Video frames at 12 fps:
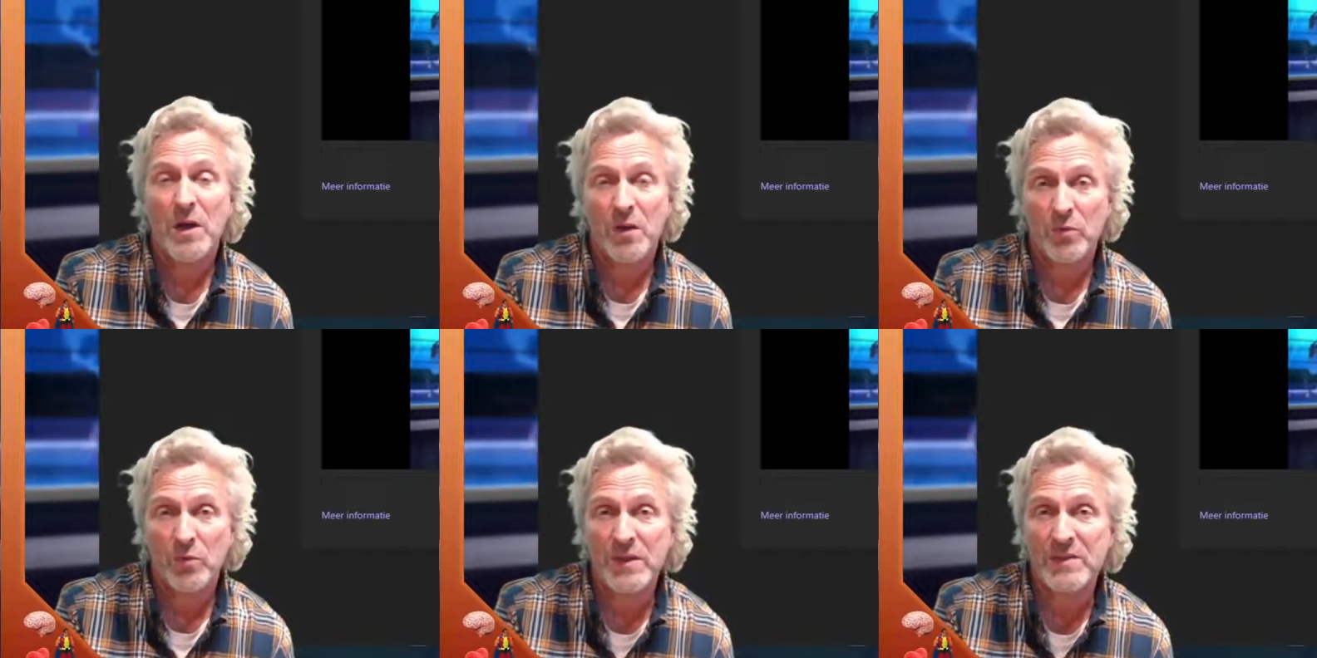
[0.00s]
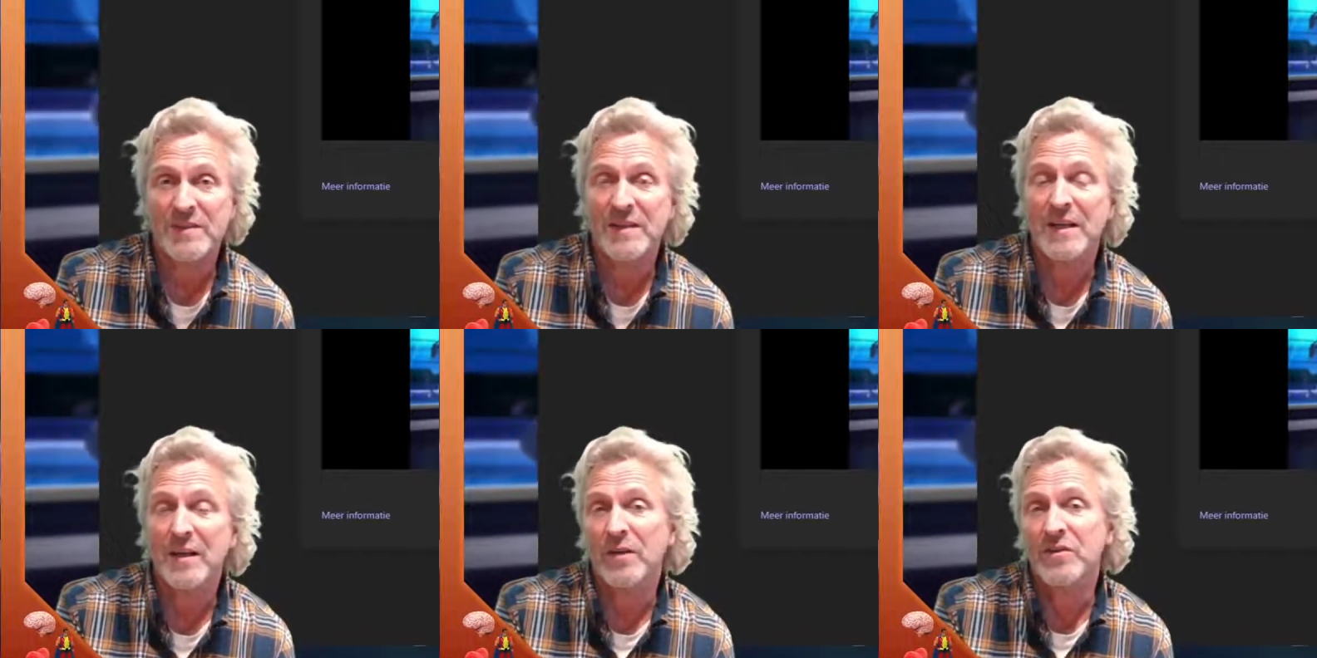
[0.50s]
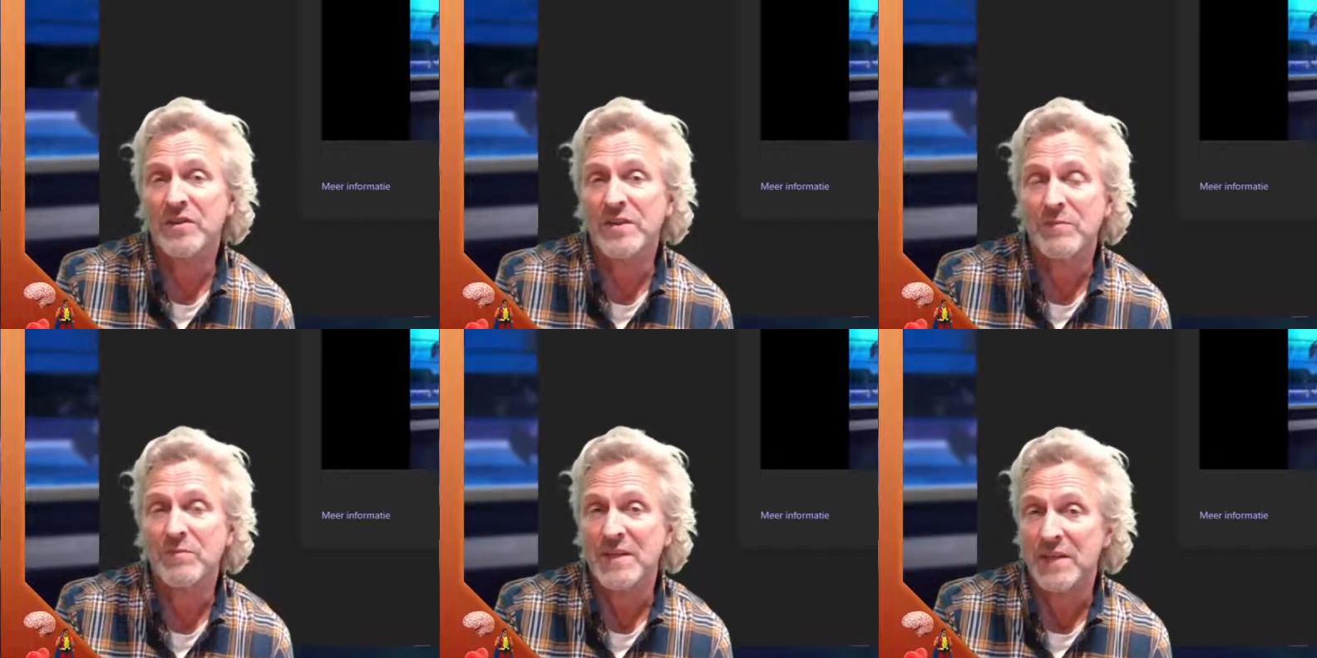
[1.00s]
We tell
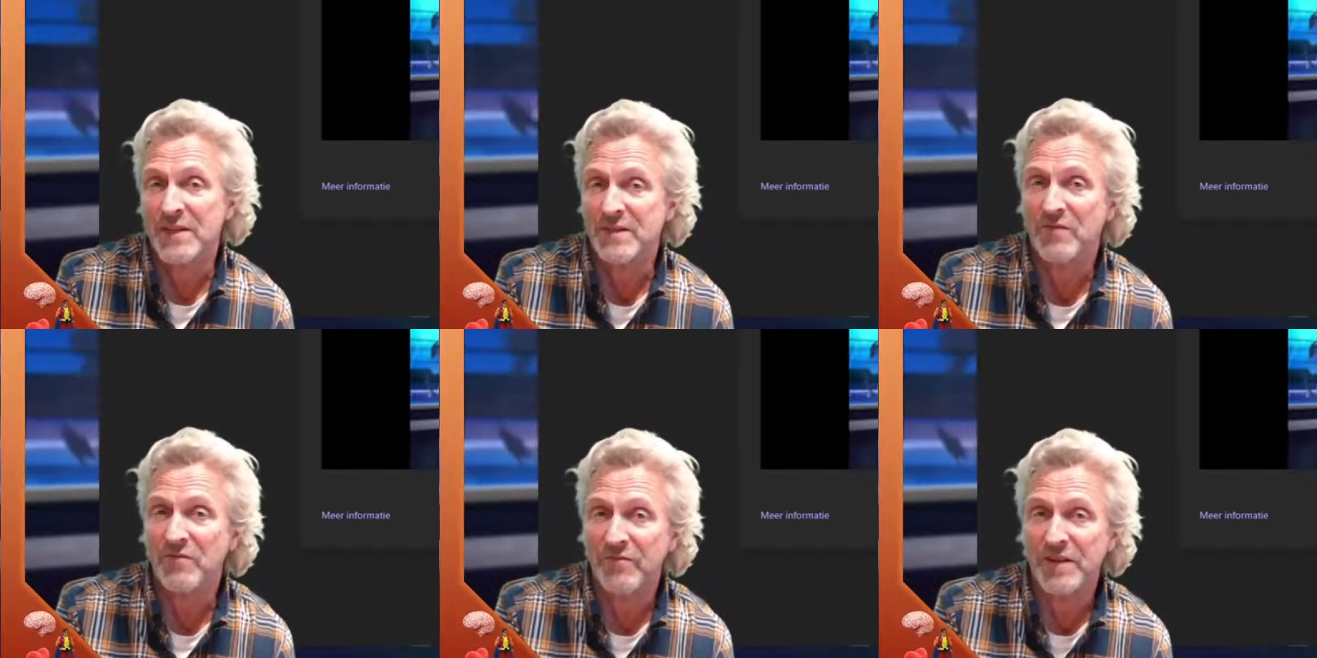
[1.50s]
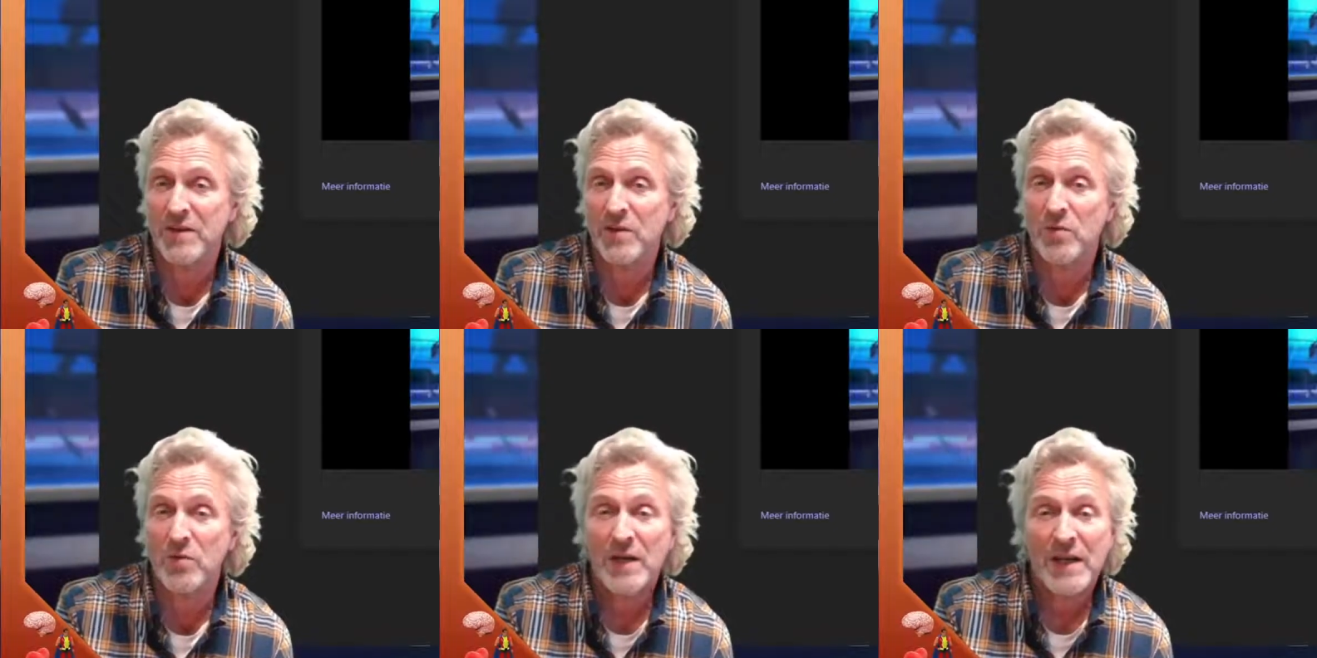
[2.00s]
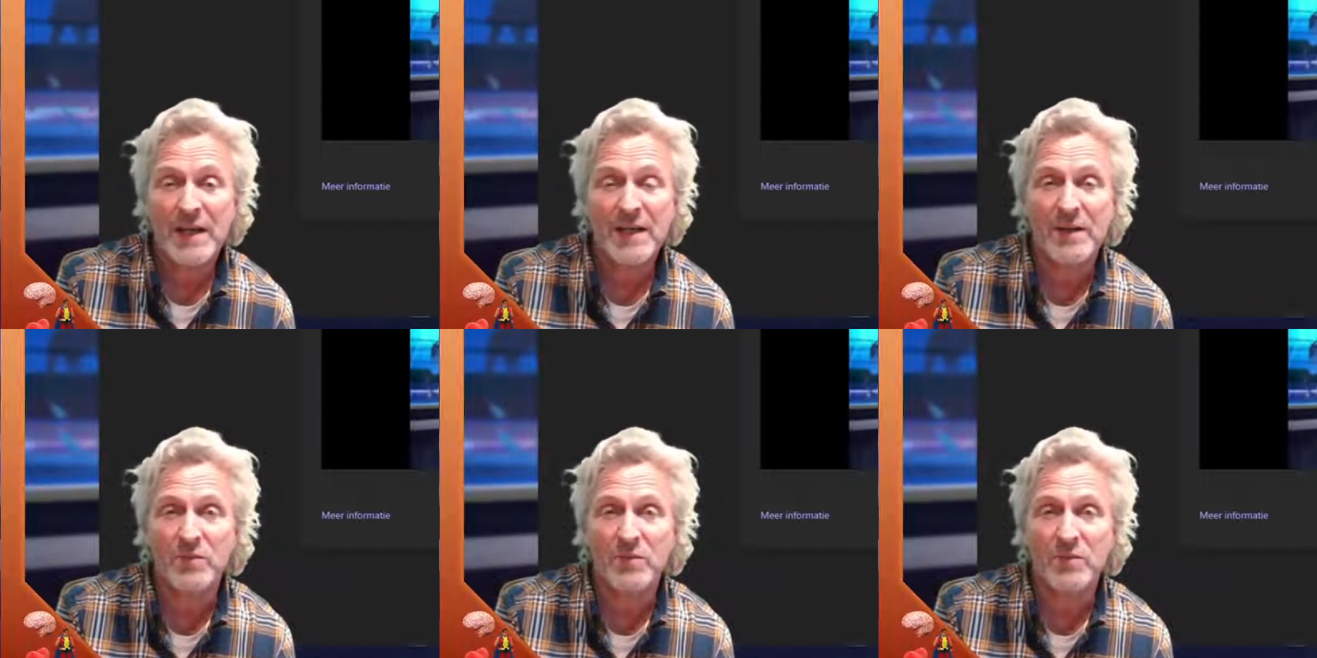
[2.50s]
Teams that it's a video, and then